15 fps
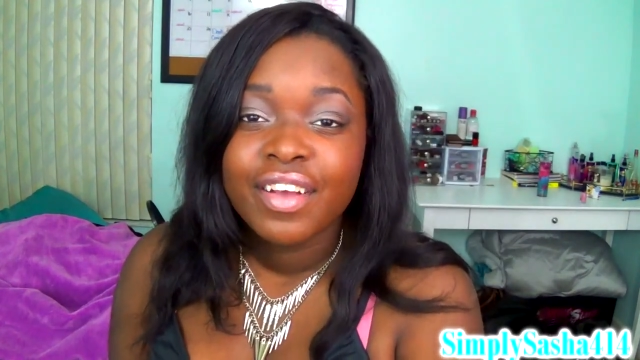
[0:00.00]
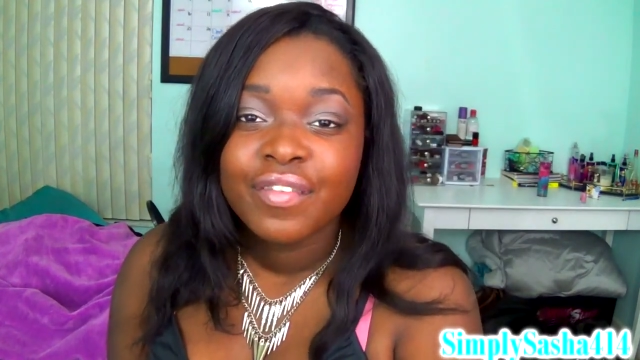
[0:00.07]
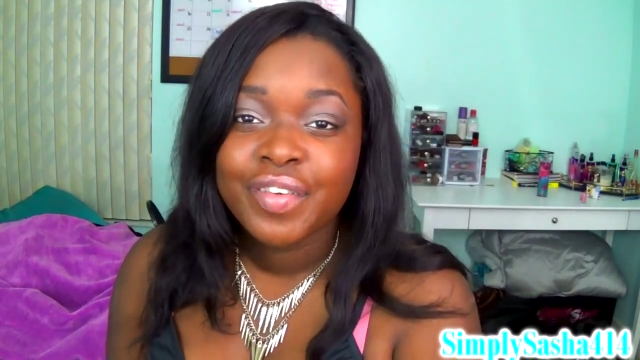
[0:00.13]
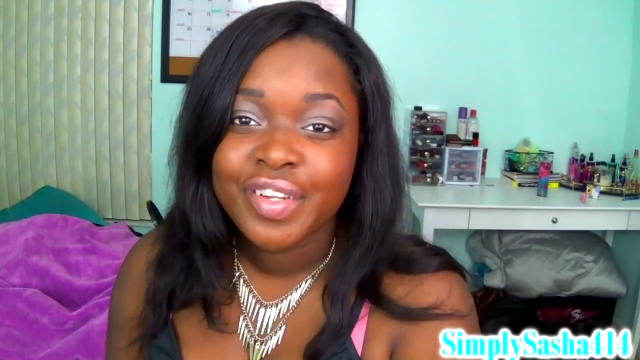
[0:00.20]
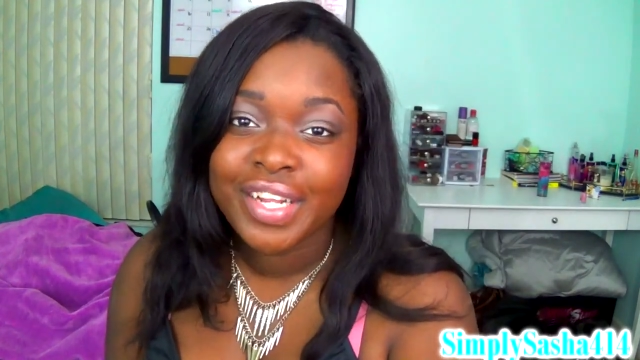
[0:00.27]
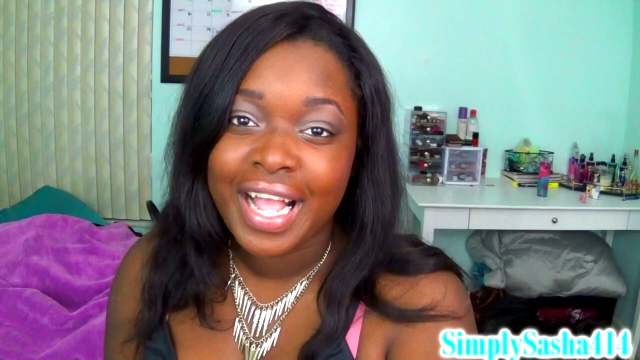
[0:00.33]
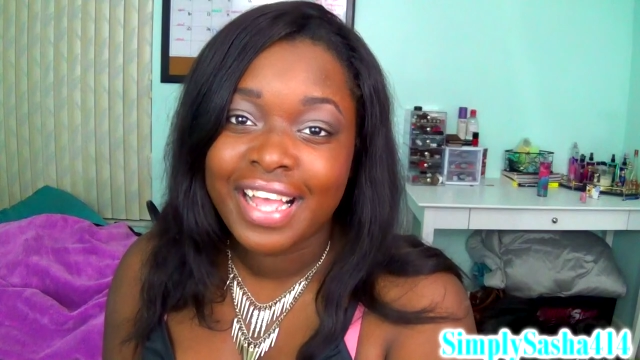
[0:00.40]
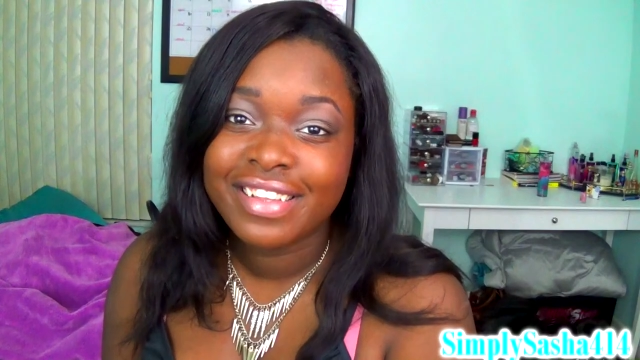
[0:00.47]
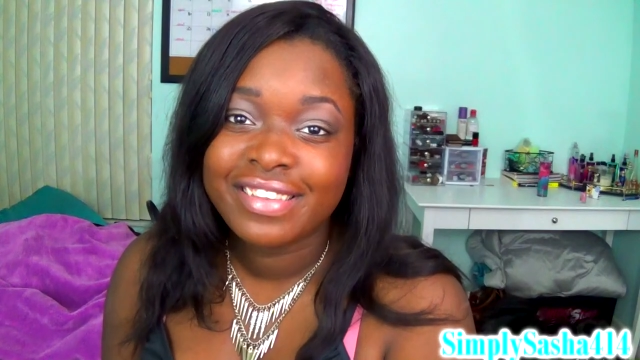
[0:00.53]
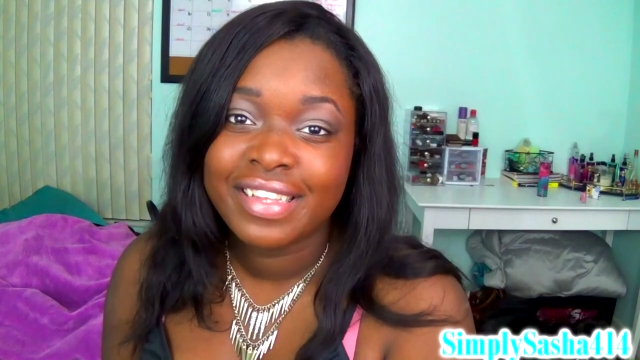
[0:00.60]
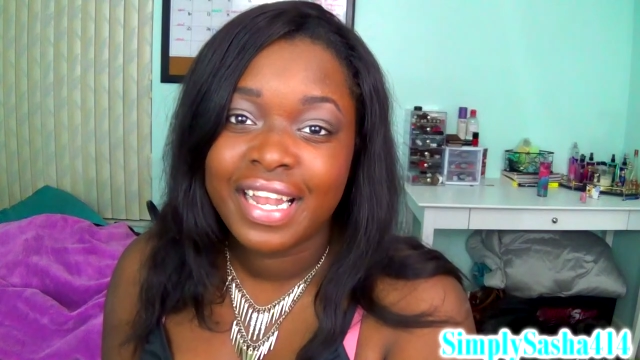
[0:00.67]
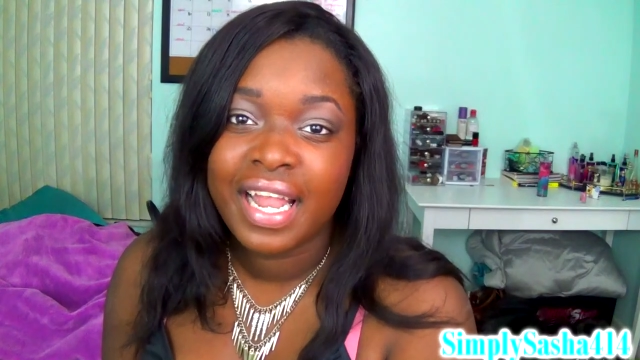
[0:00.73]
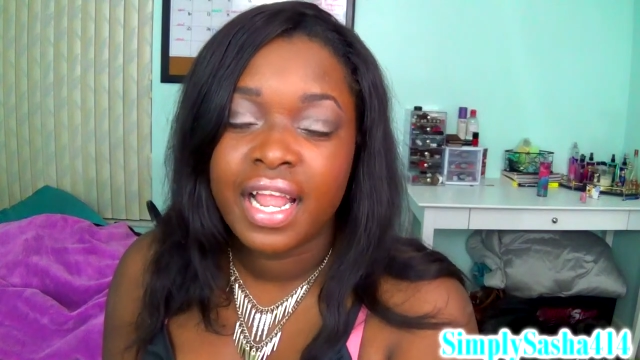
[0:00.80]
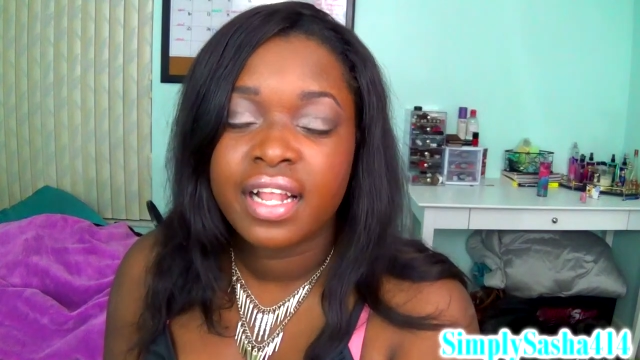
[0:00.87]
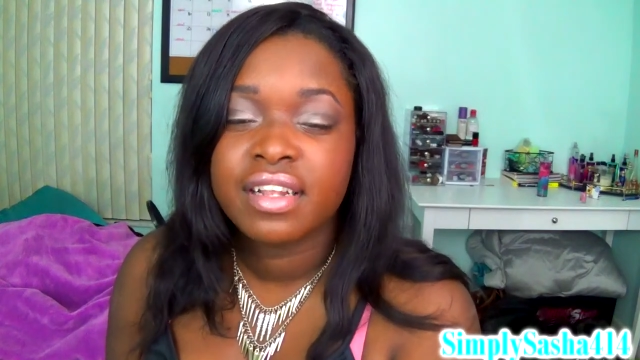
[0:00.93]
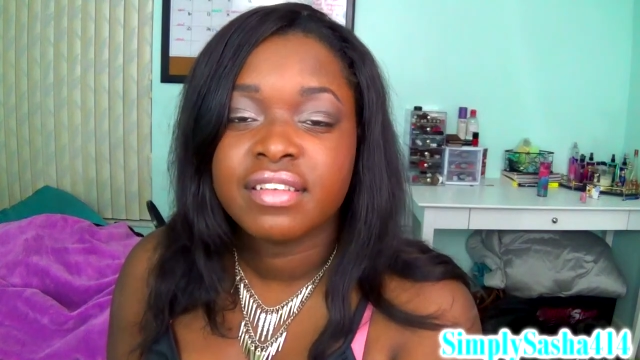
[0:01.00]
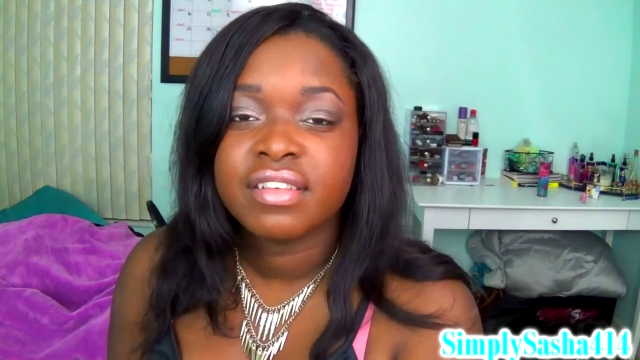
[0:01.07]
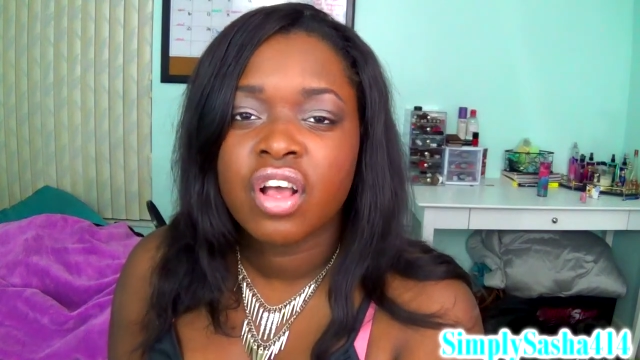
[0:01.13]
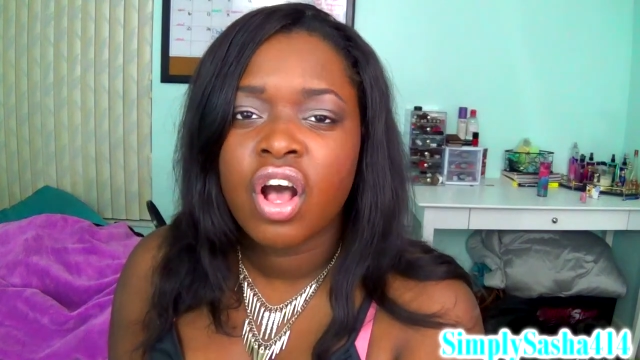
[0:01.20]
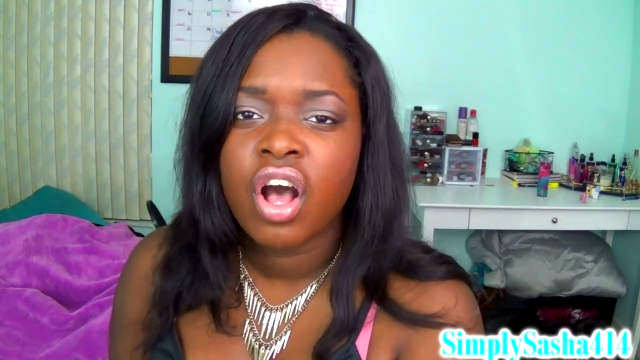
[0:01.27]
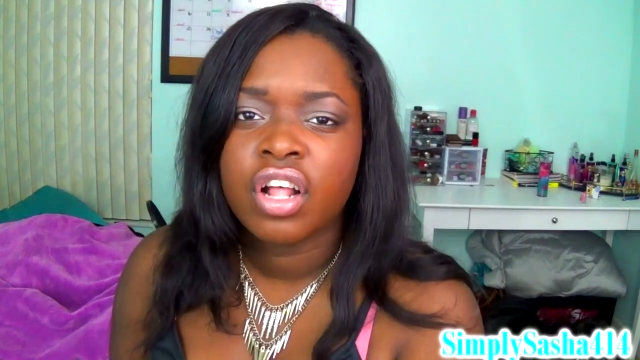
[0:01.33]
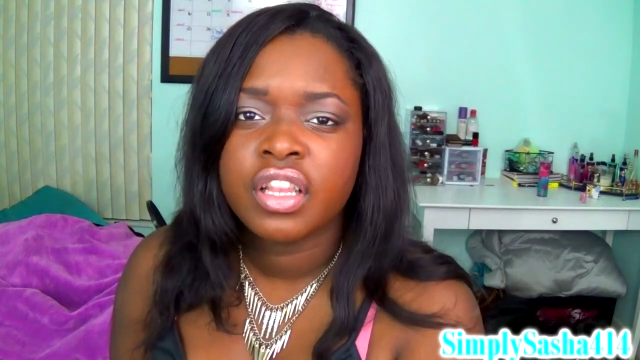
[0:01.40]
for you guys today, and it's
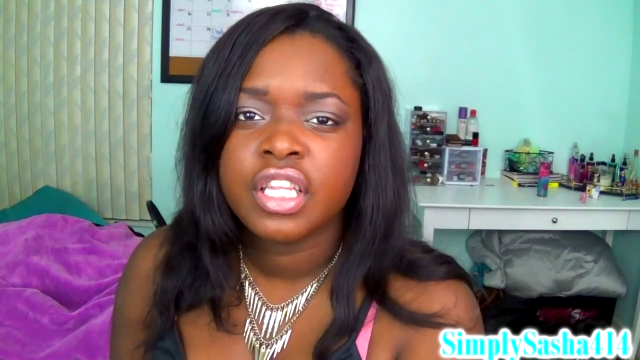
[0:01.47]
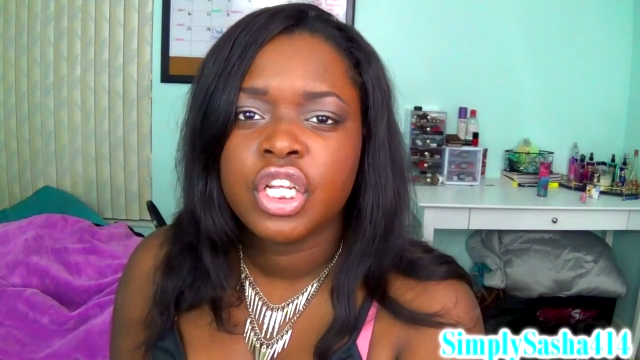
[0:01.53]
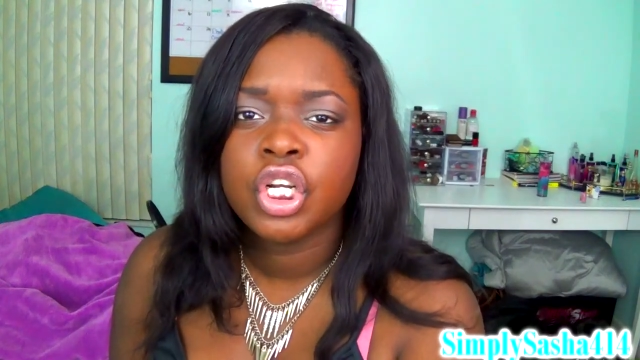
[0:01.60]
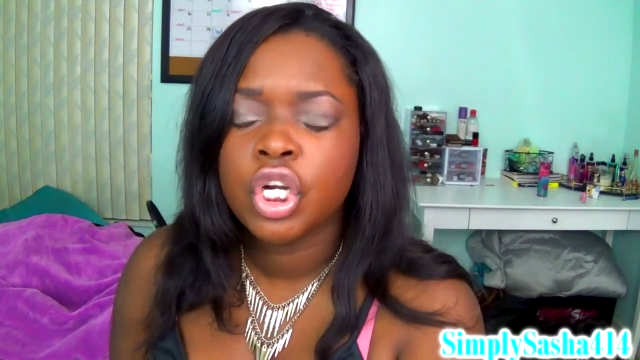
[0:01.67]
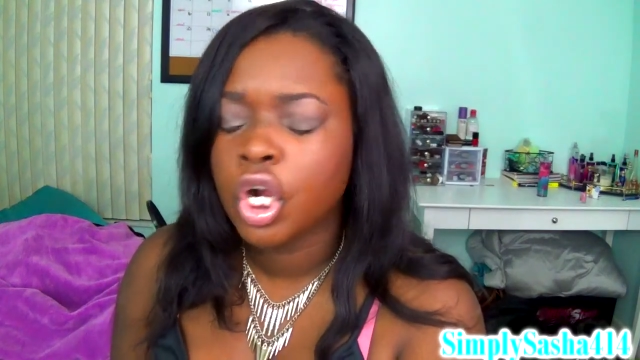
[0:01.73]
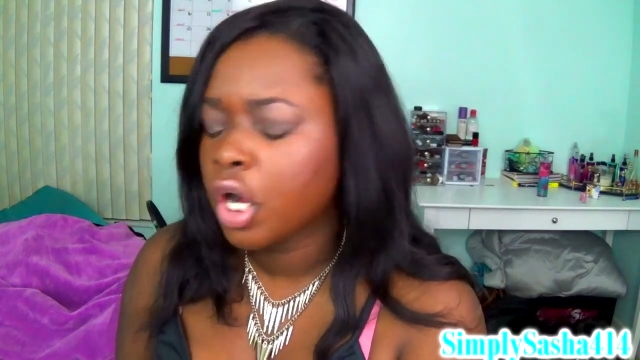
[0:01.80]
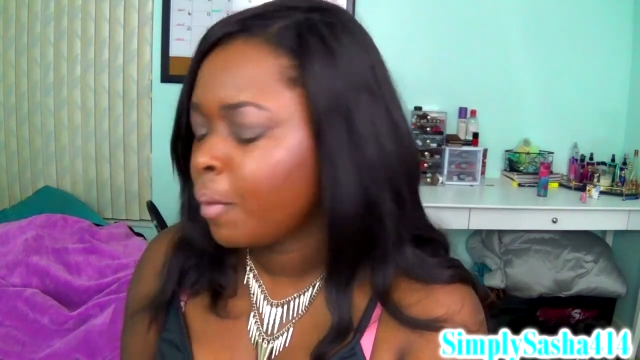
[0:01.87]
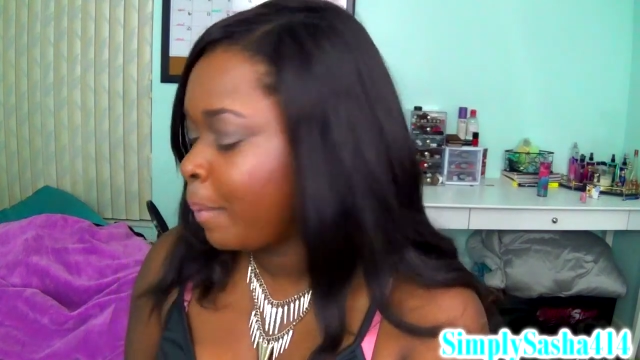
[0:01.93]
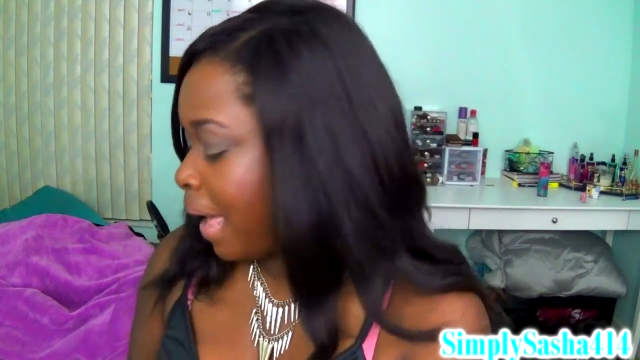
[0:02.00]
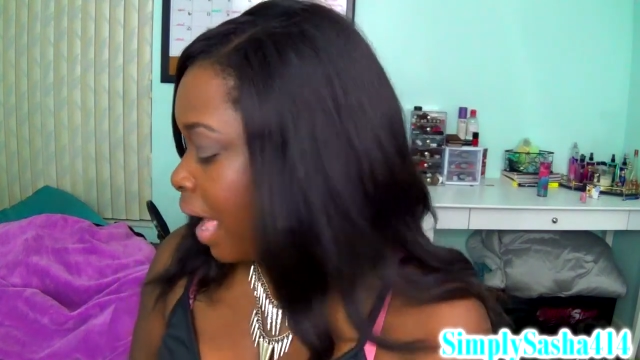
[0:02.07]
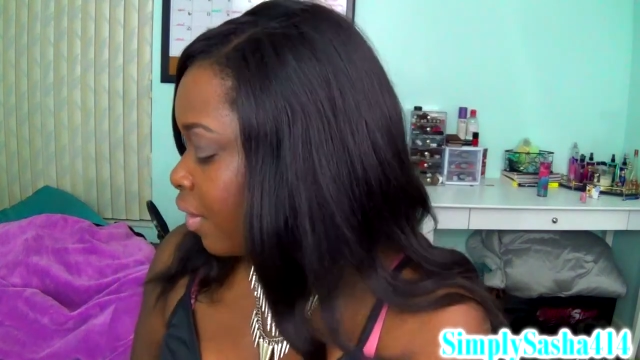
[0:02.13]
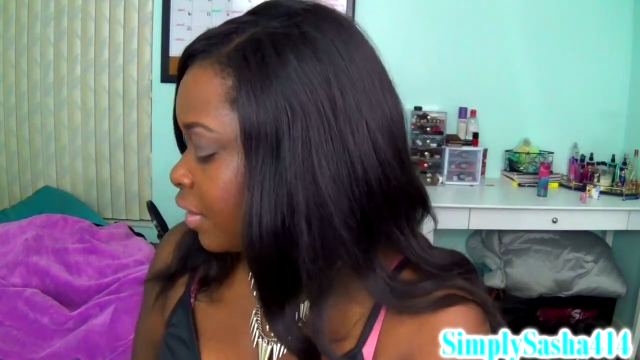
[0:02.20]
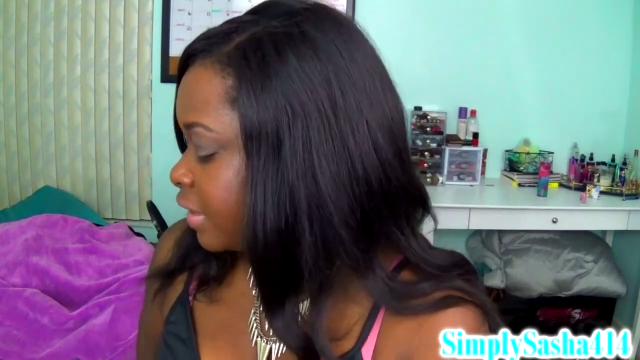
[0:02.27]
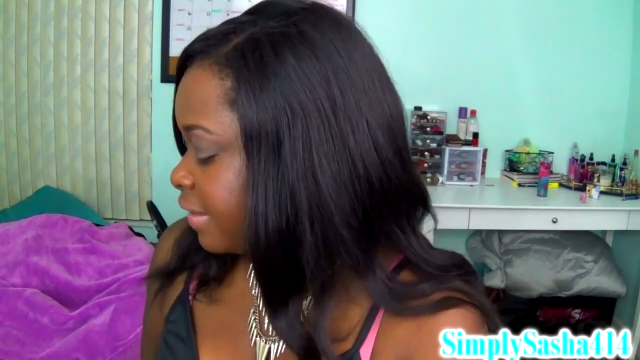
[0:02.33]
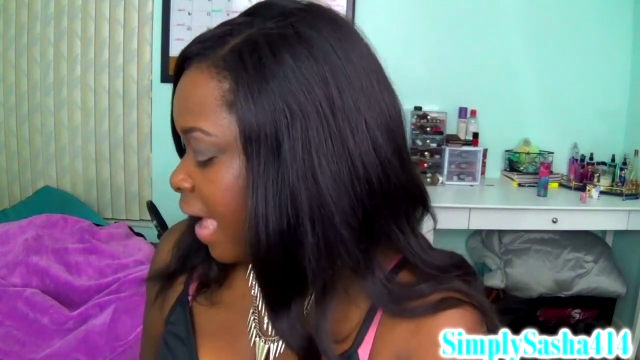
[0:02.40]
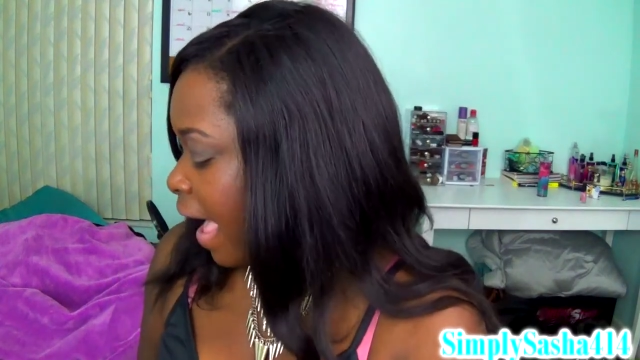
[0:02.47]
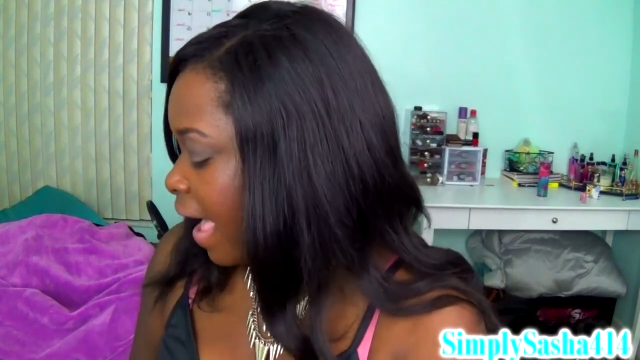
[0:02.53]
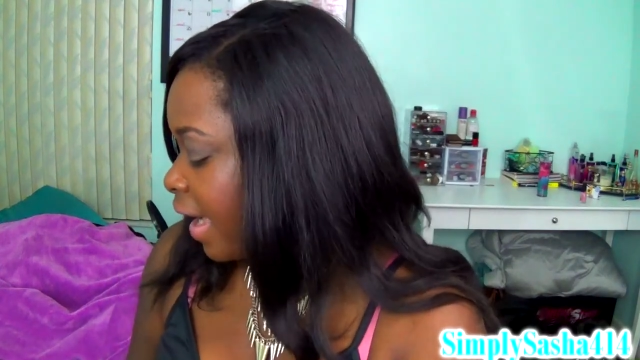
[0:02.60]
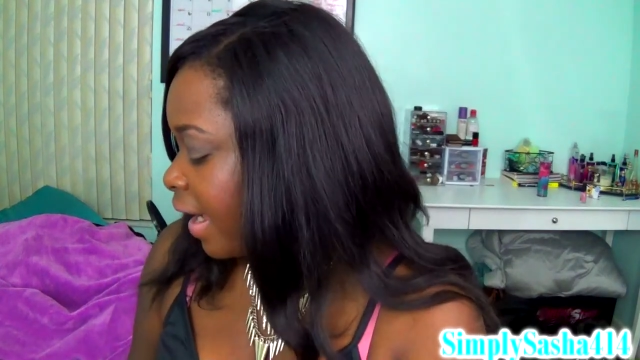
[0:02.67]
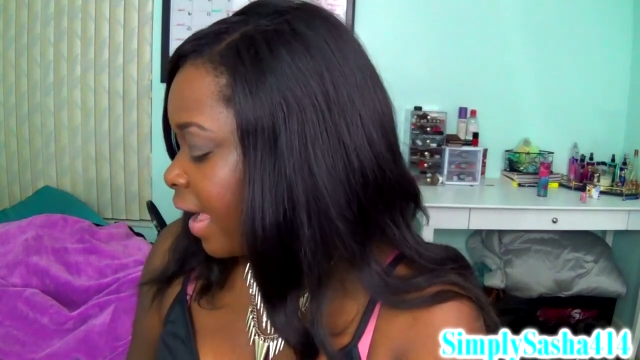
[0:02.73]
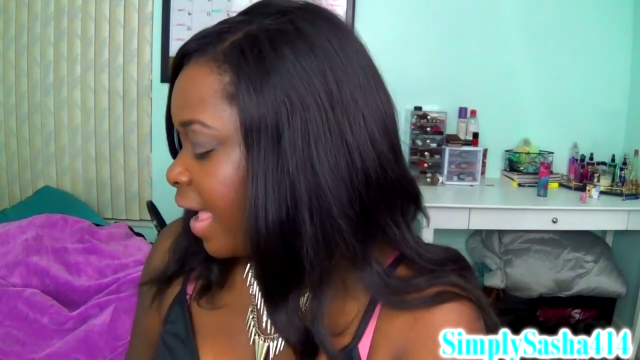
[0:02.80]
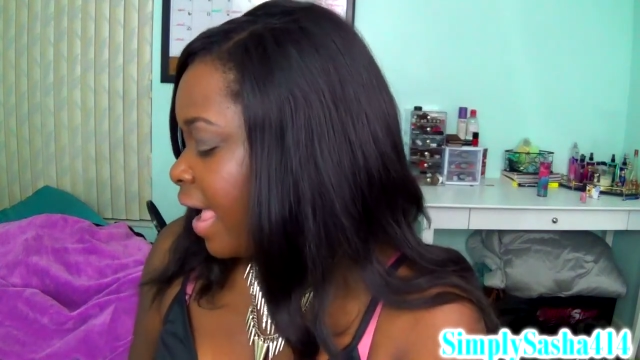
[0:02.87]
called the Girl Power
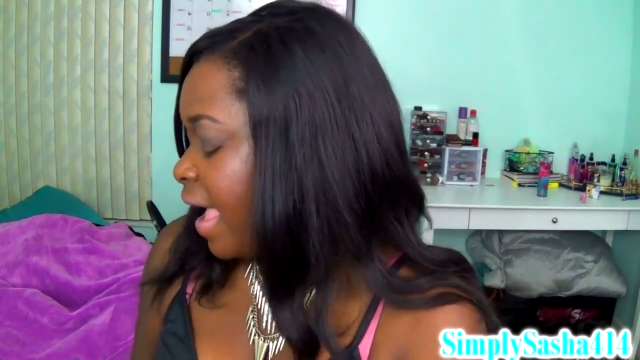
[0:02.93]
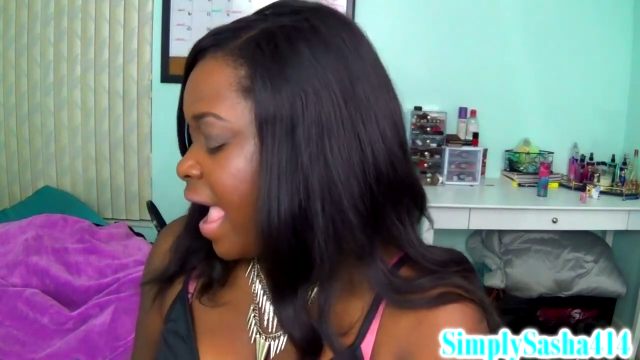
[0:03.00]
Tag,